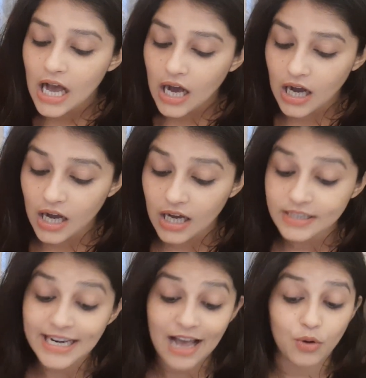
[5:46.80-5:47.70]

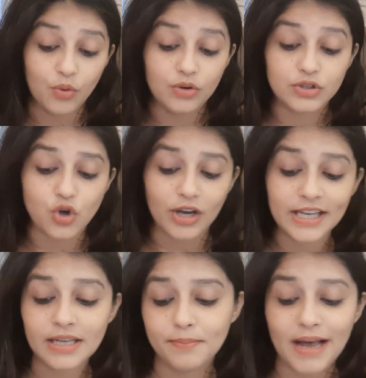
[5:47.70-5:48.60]
Now
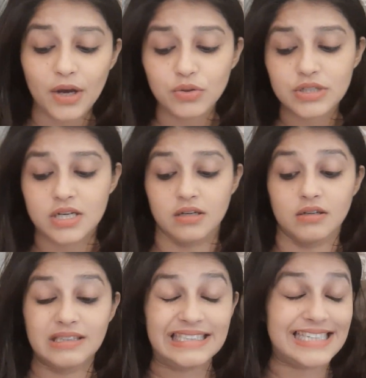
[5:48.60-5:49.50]
talking about
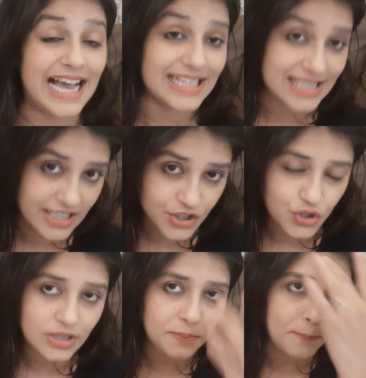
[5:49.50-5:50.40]
the
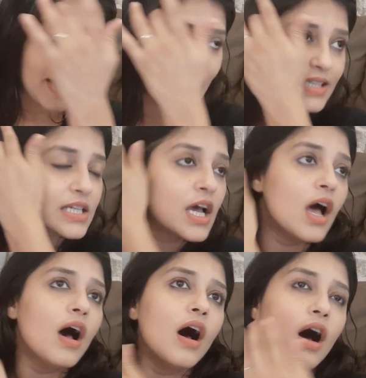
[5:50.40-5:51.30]
taxation impact,
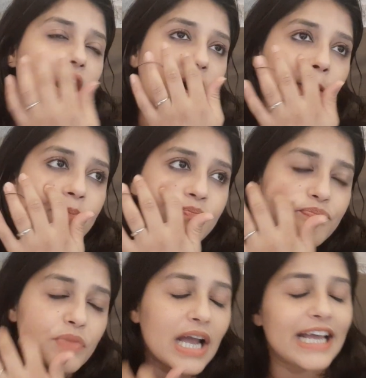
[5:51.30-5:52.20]

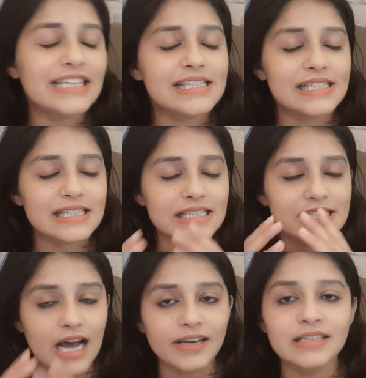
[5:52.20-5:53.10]
it's
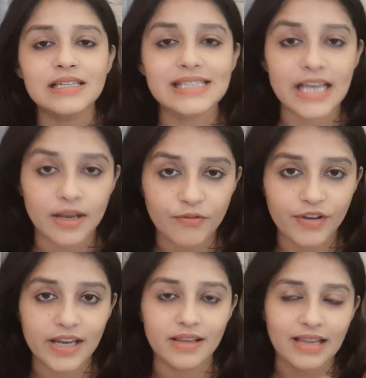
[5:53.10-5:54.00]
done in the same
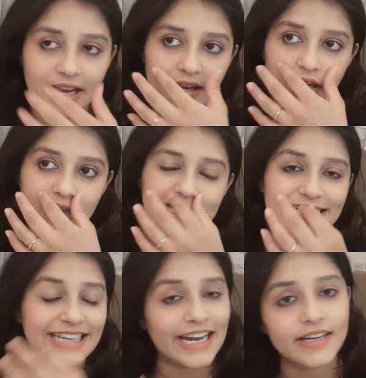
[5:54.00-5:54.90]
way like a
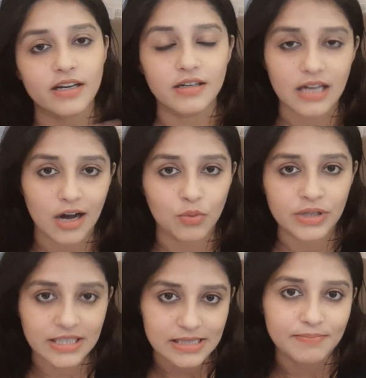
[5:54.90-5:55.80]
debt
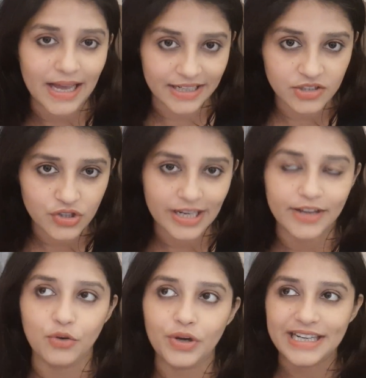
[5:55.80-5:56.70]
account is managed,
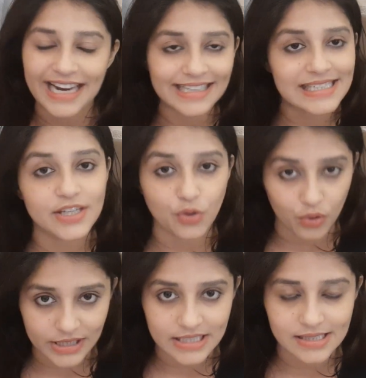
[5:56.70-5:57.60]
like your debt
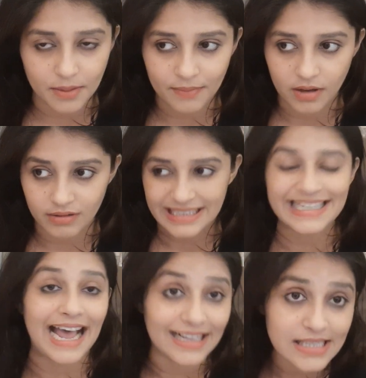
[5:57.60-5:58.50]
securities are
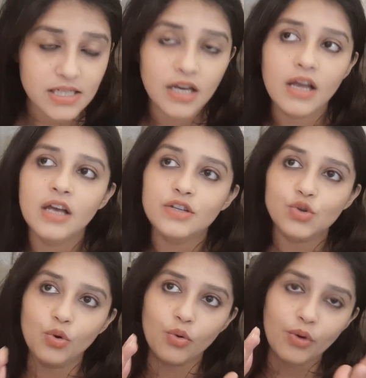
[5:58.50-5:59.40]
taxed.
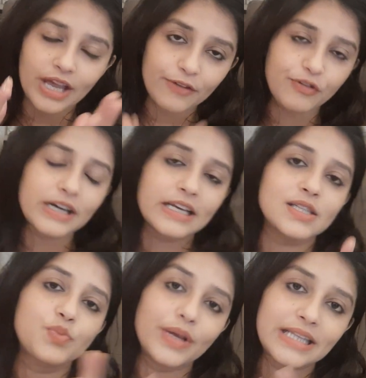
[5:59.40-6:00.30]
So if it
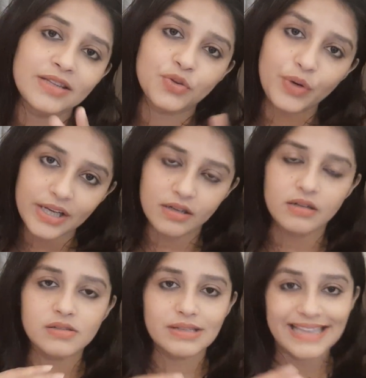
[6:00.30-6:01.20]
is within 3
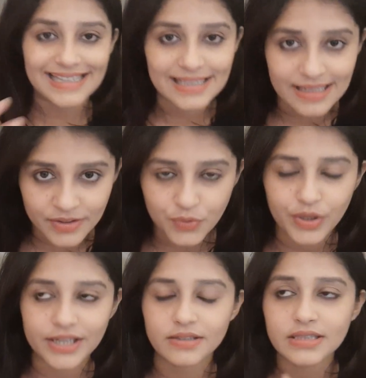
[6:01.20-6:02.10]
years, less than 3
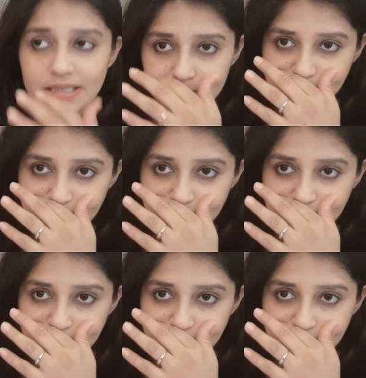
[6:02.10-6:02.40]
years,